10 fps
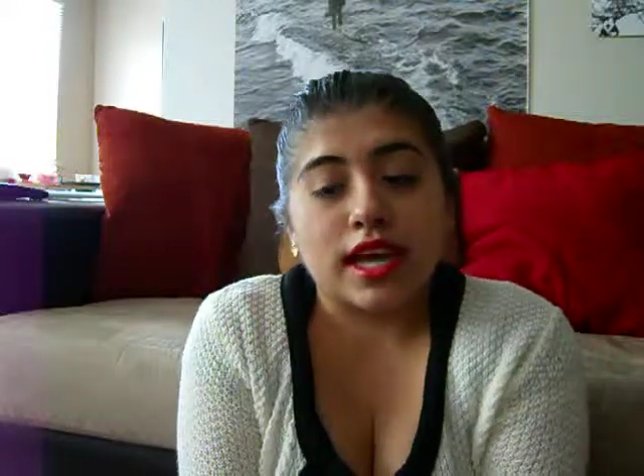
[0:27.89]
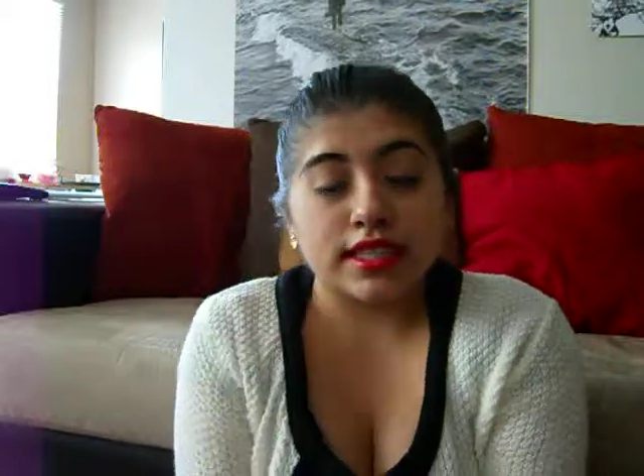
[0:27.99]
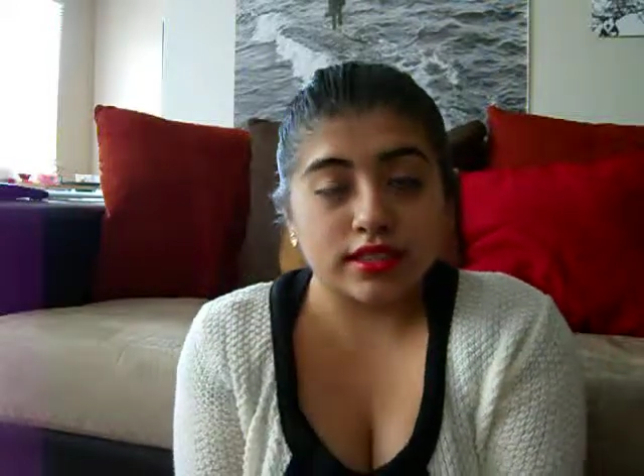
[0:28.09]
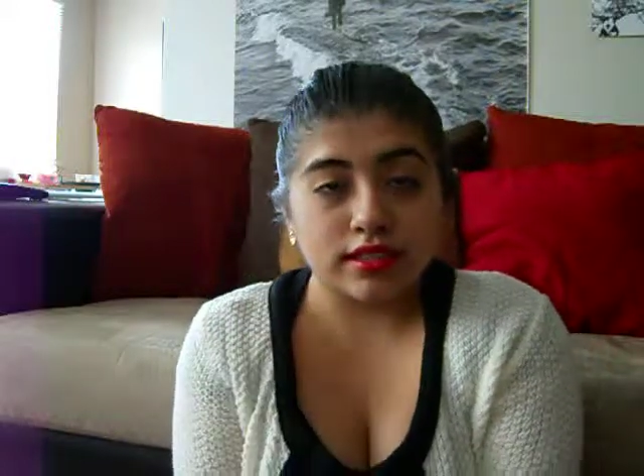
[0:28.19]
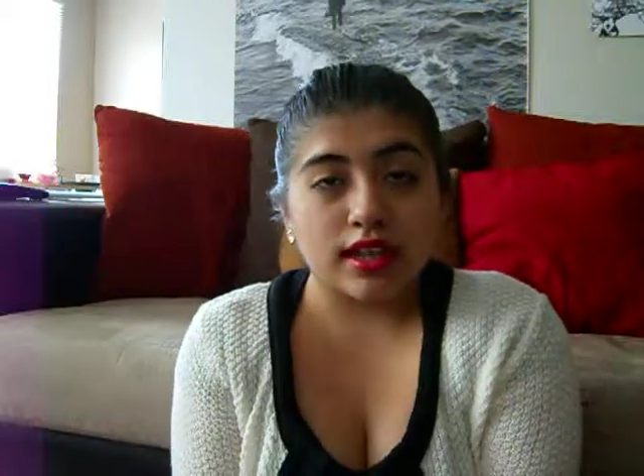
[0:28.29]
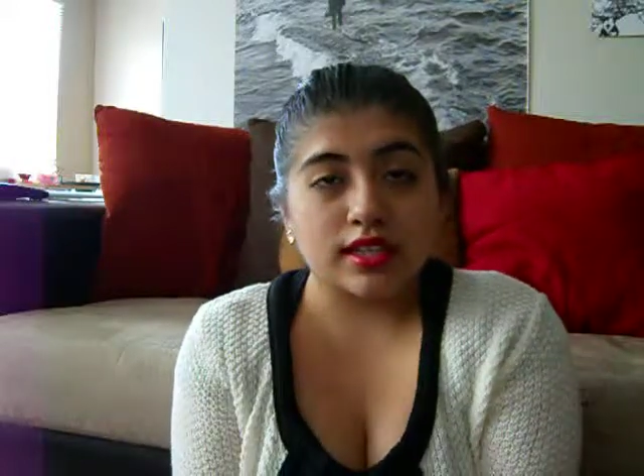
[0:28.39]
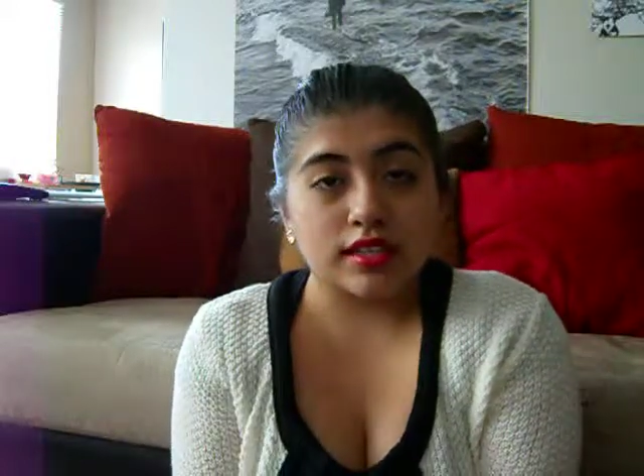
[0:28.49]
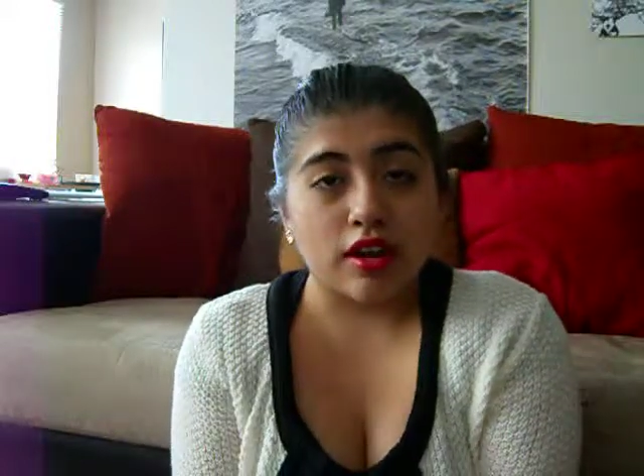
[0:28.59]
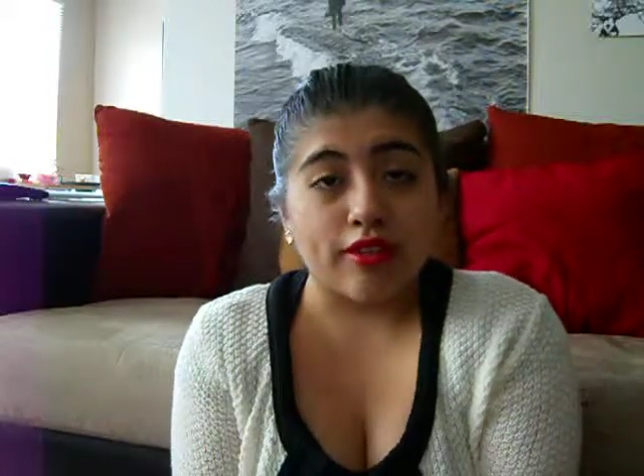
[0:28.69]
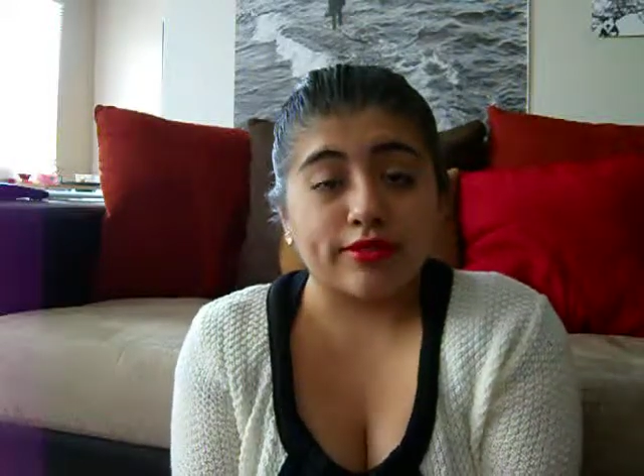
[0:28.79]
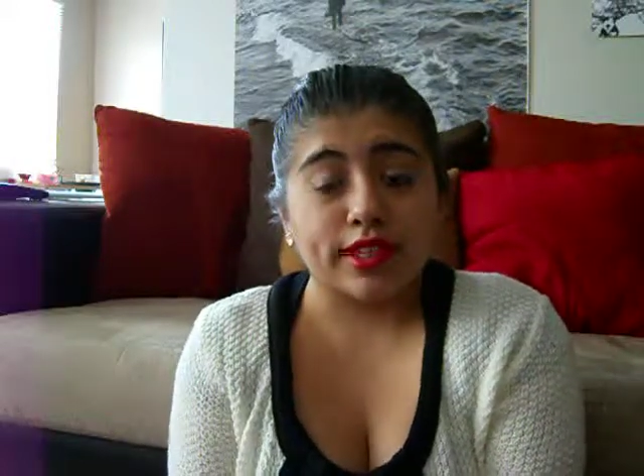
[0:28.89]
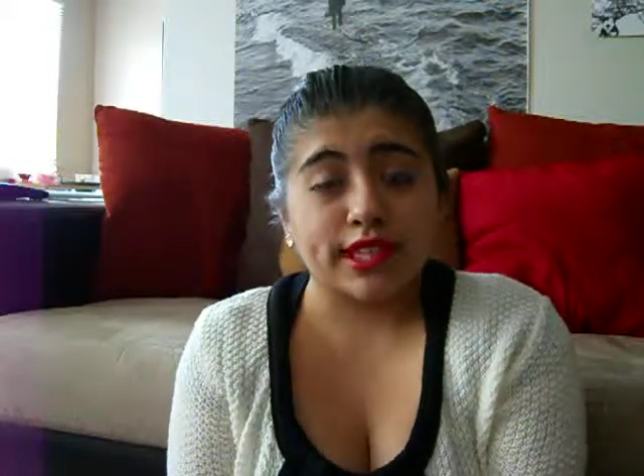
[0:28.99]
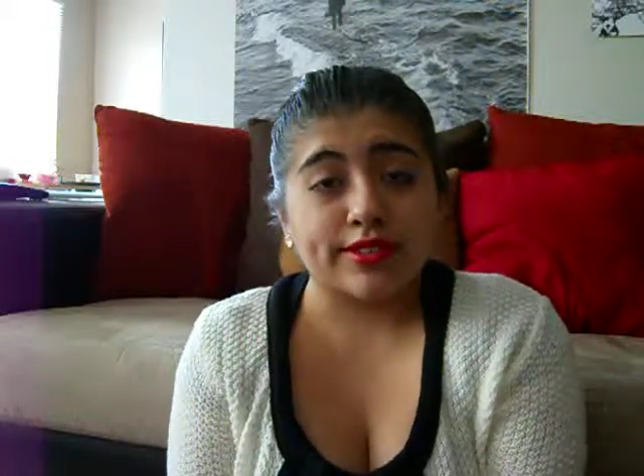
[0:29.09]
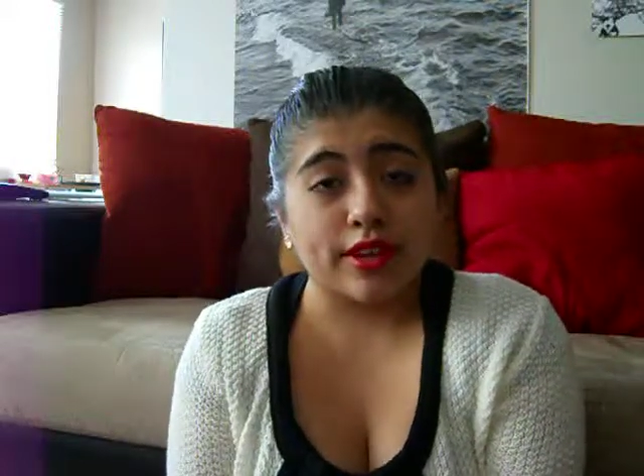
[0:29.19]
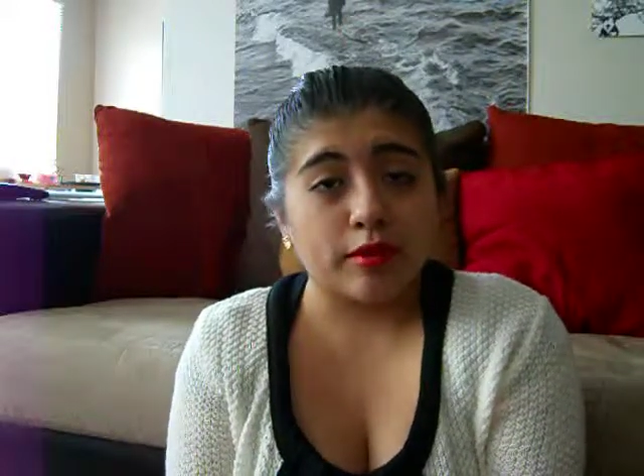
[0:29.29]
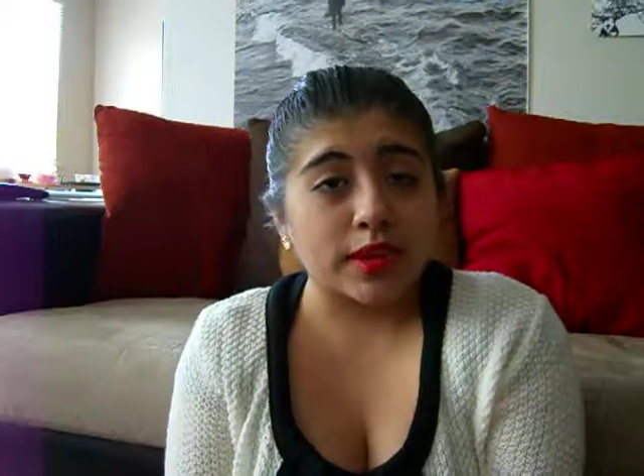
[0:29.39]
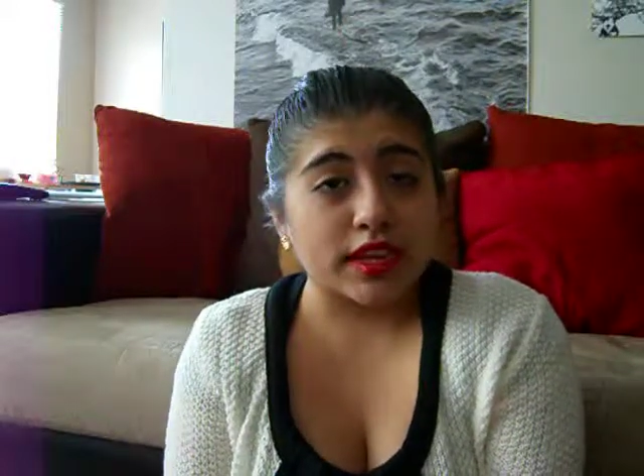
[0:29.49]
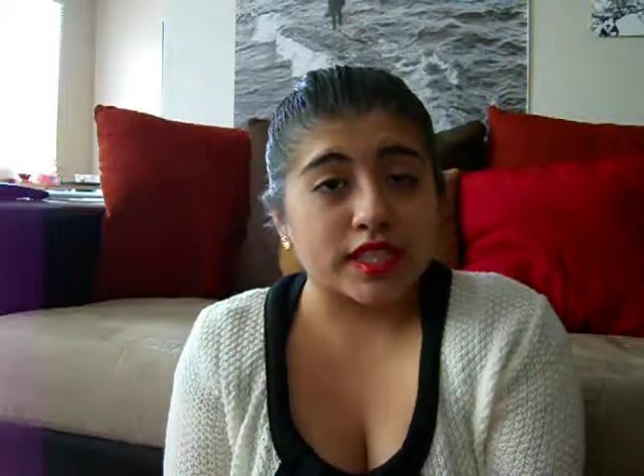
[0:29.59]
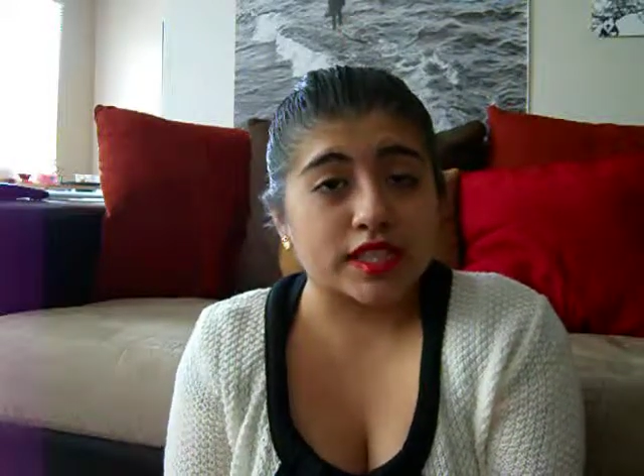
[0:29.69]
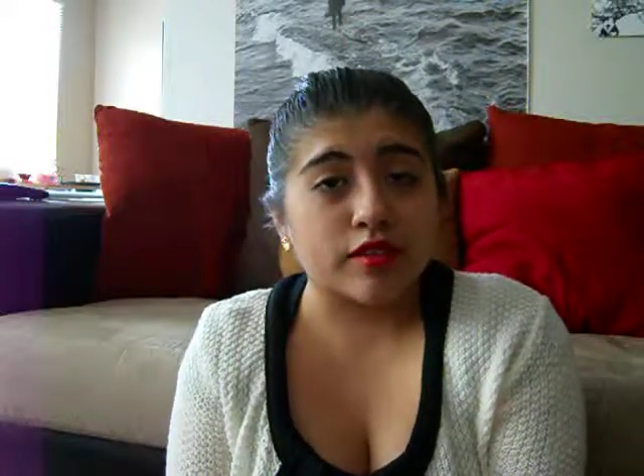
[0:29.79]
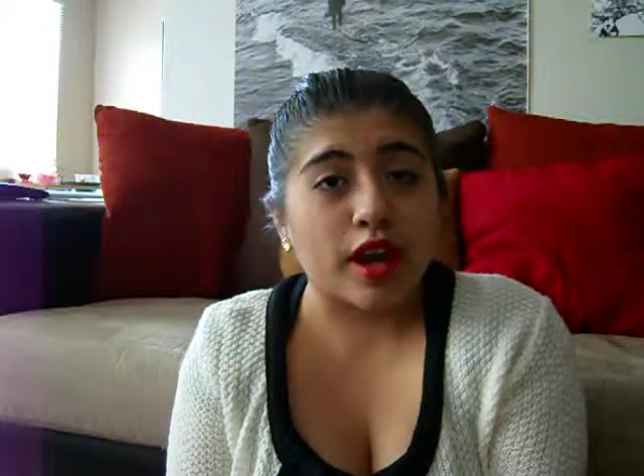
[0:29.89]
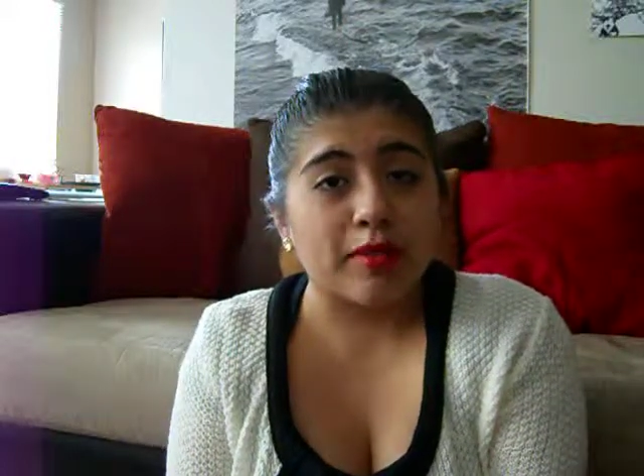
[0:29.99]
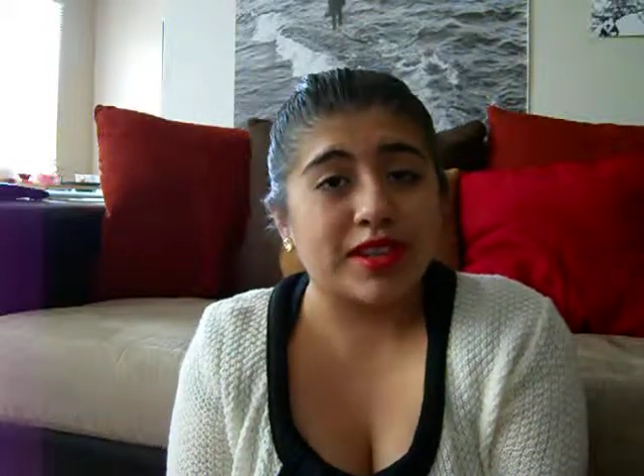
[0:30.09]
as you guys know, if you guys follow me on Instagram,